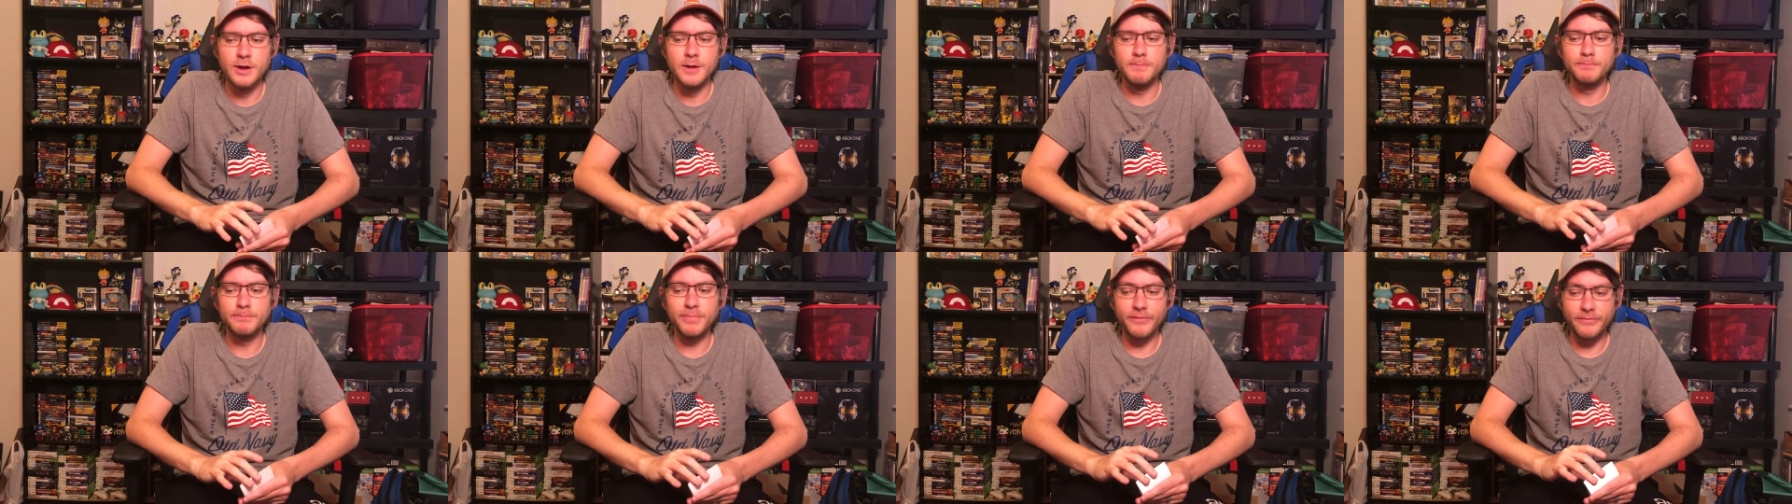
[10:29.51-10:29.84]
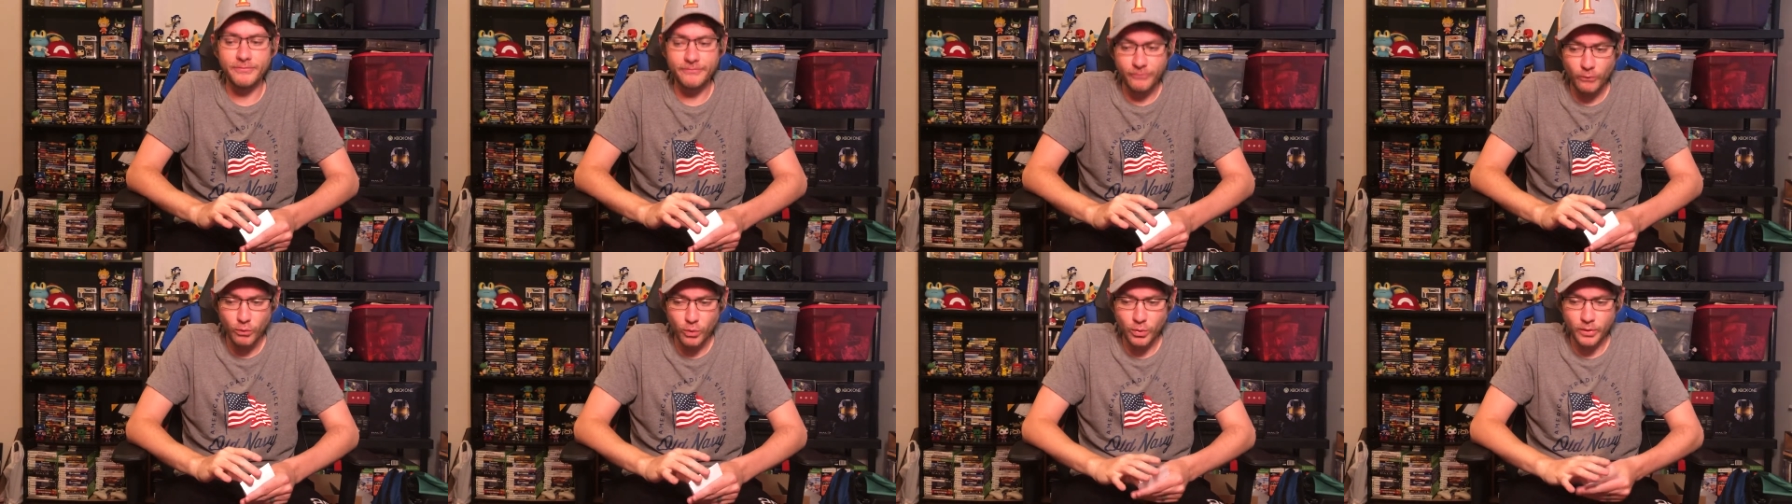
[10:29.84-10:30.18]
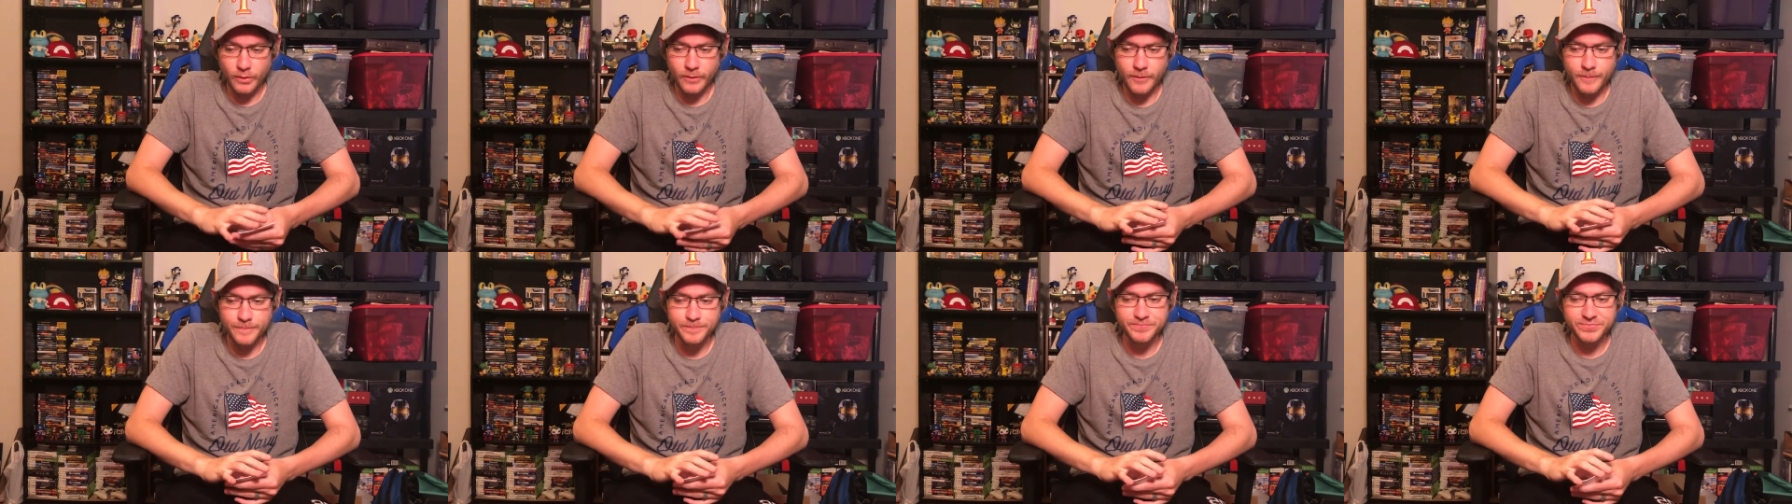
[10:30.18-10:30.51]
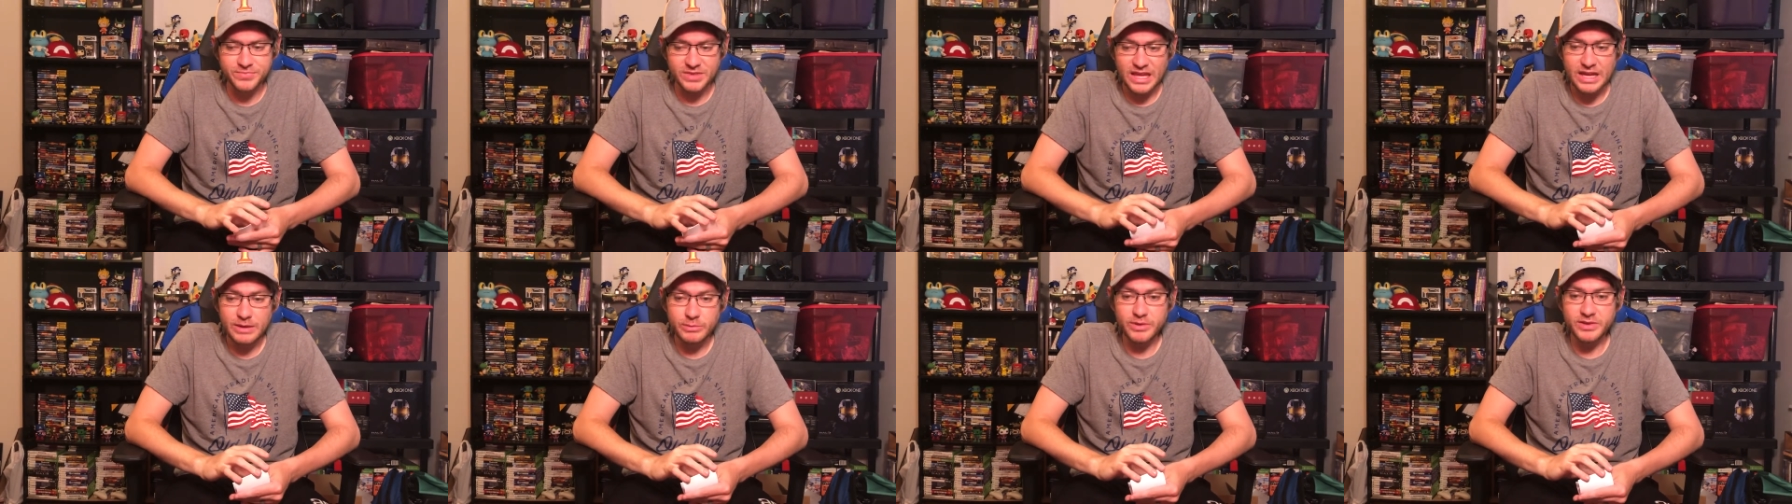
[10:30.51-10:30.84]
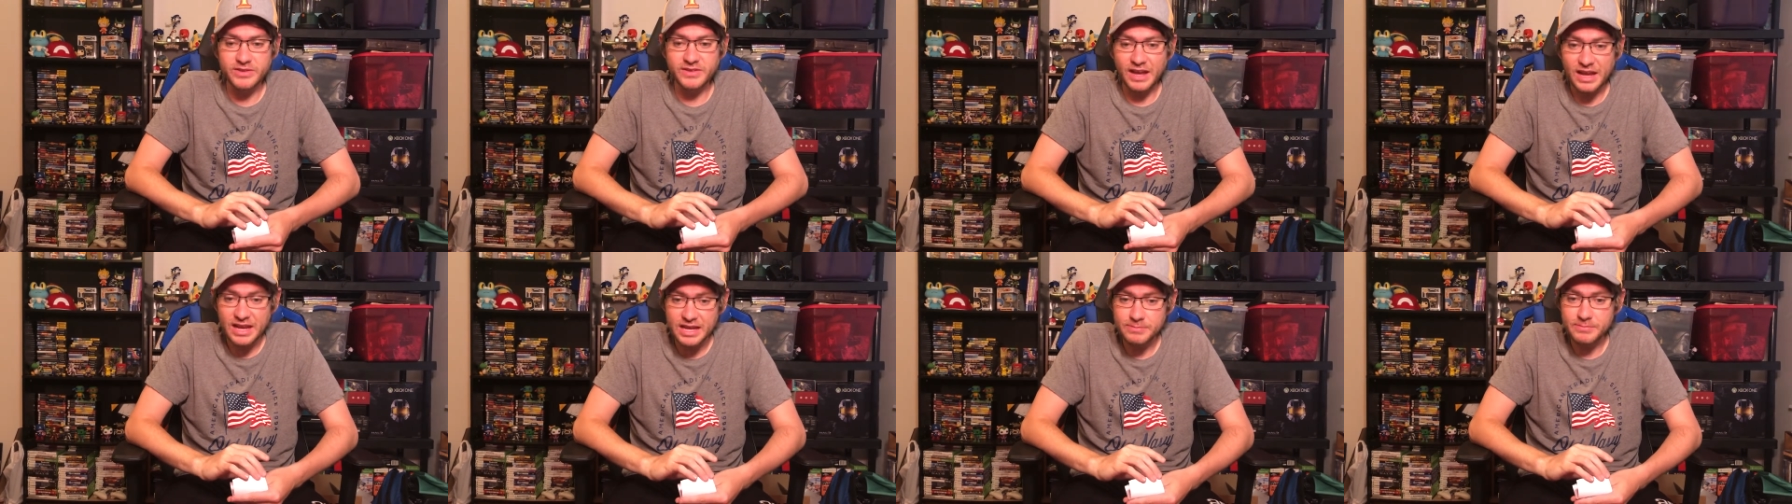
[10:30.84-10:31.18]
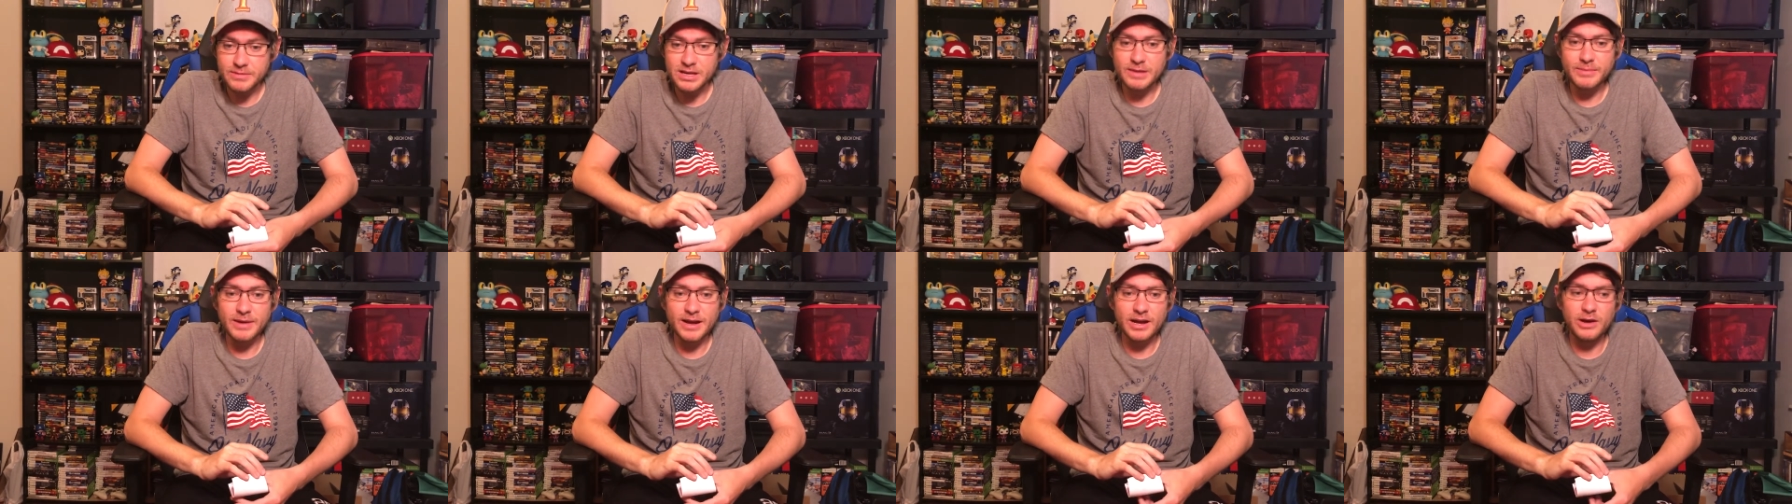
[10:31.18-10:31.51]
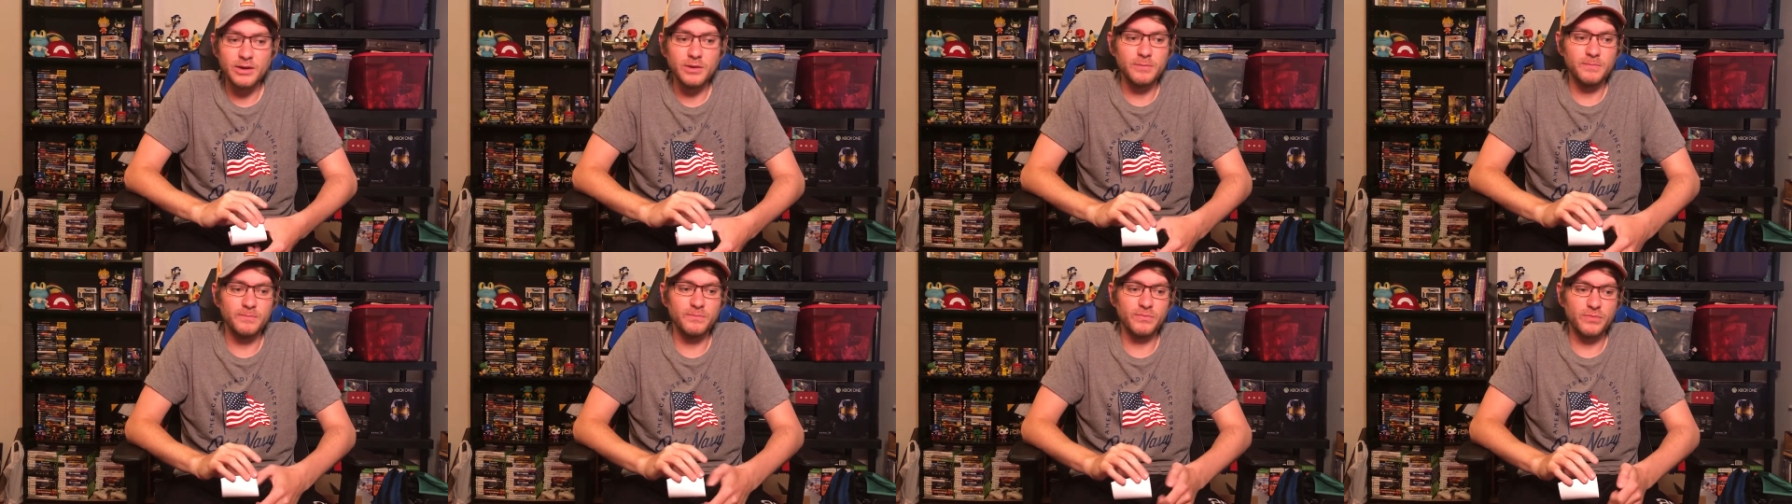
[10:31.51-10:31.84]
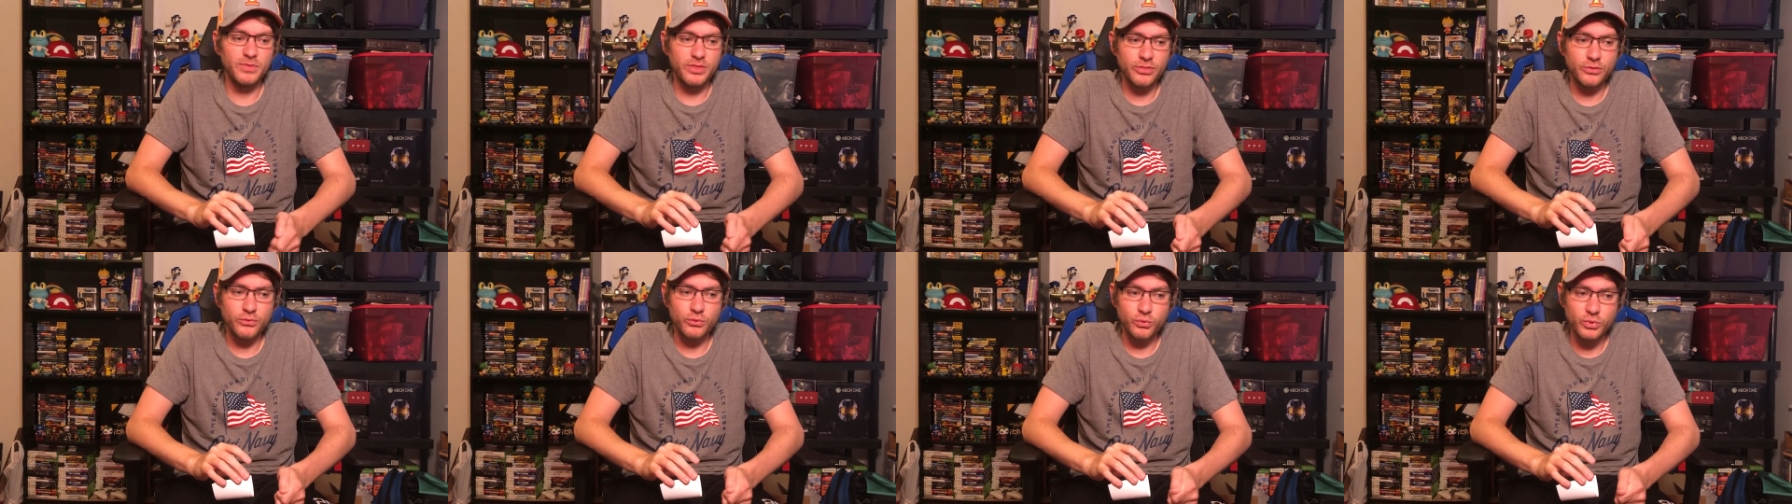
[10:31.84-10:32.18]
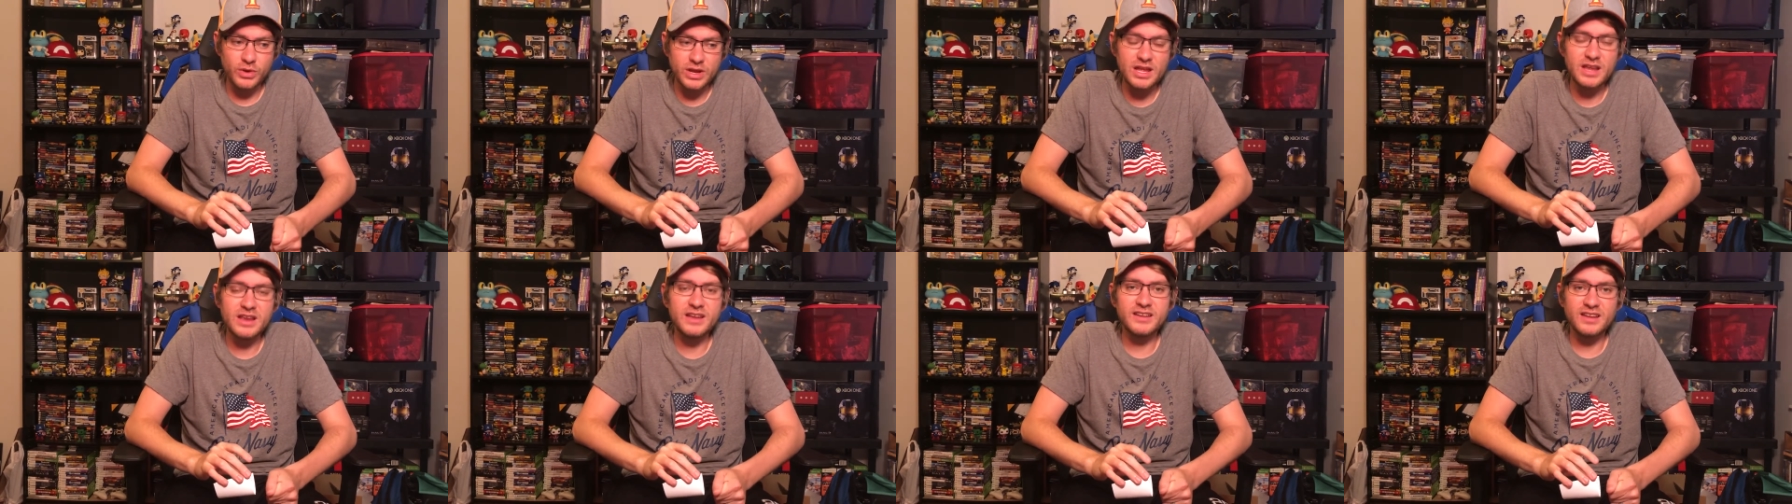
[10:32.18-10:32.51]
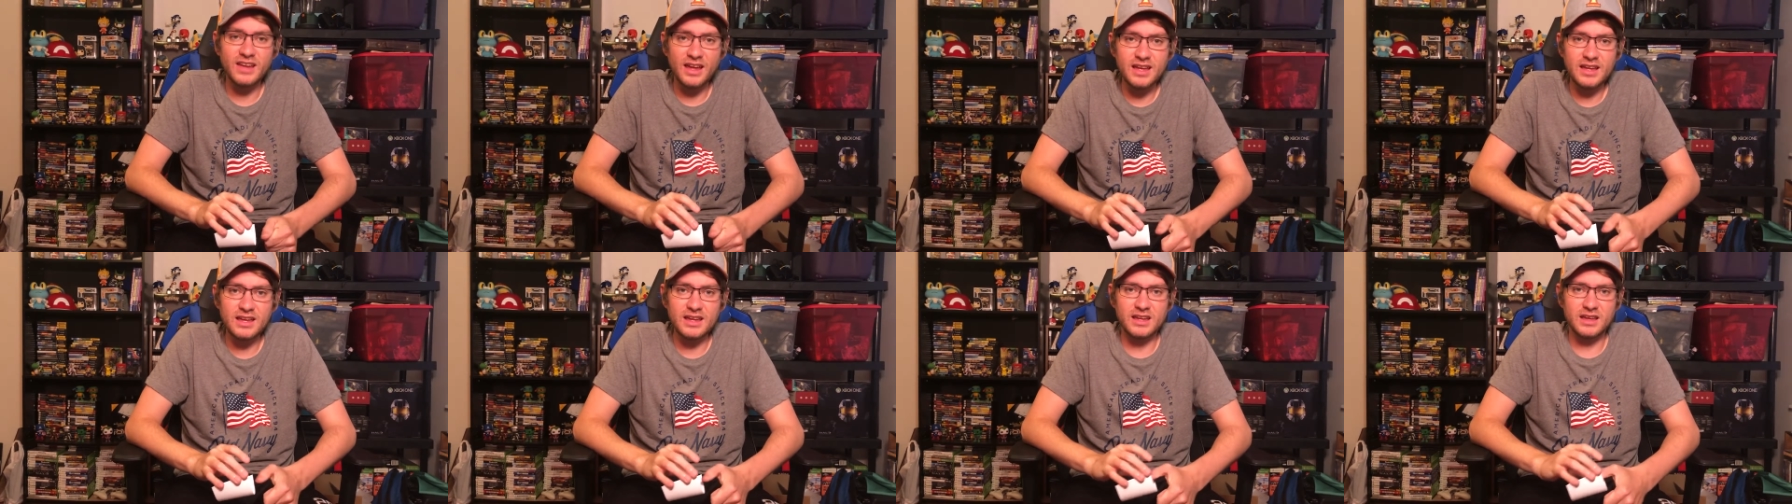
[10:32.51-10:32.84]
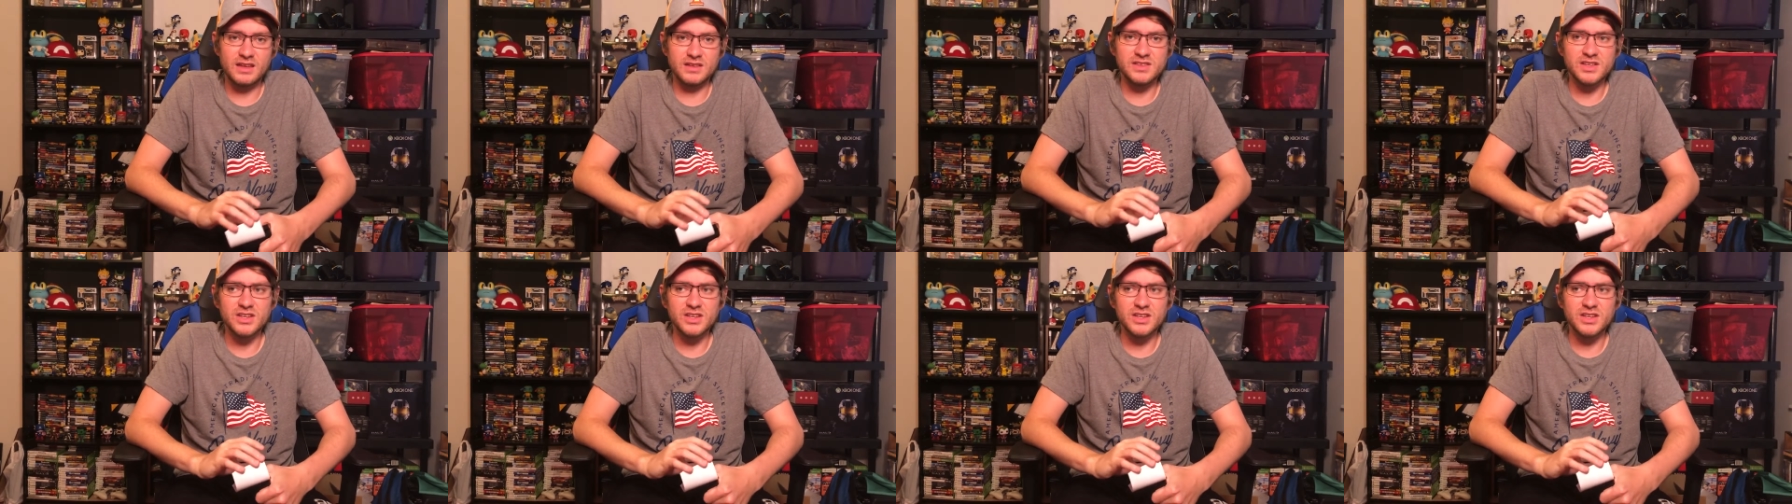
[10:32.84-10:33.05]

Before, it would take me about three days,